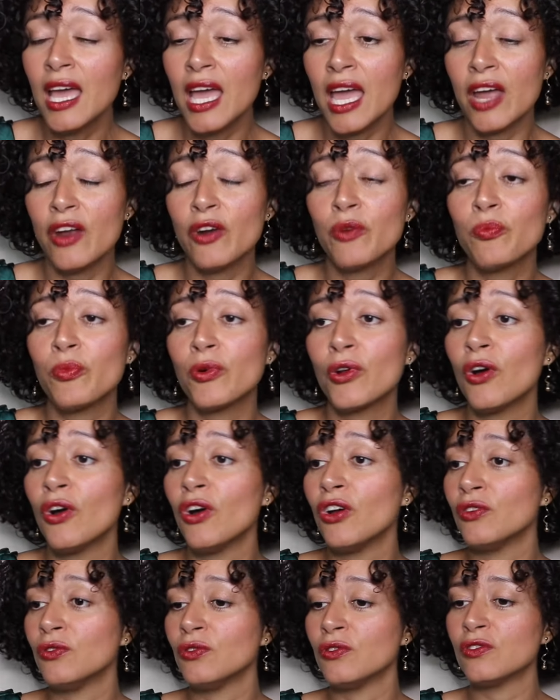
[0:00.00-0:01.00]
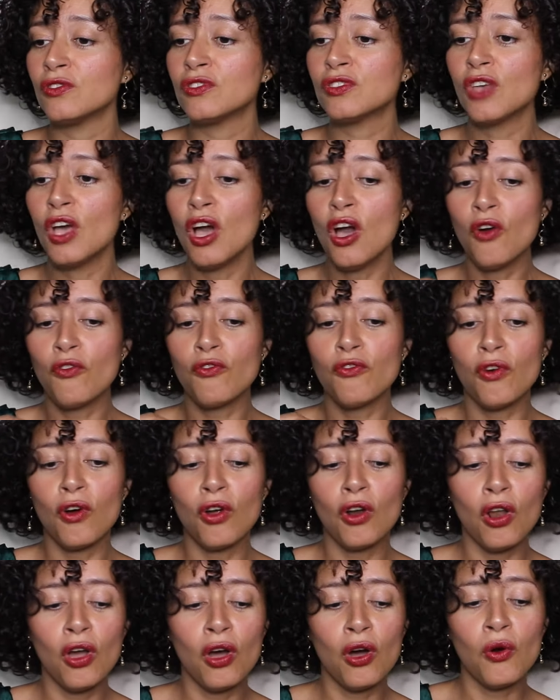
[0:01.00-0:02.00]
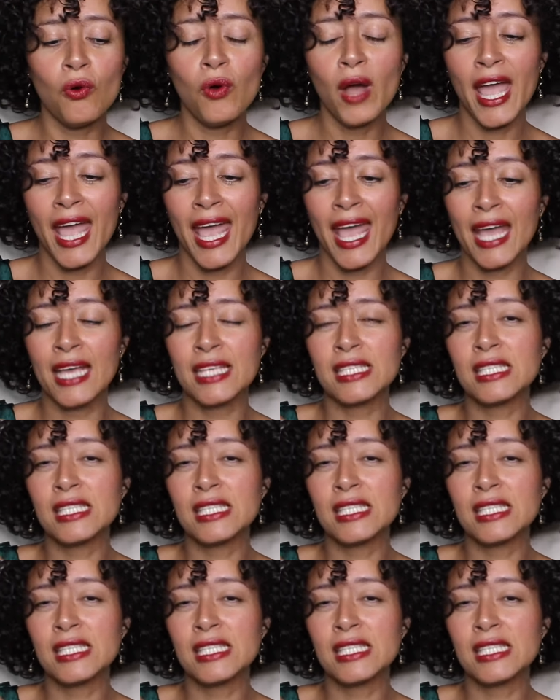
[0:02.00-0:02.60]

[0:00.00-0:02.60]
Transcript: hair products, follow a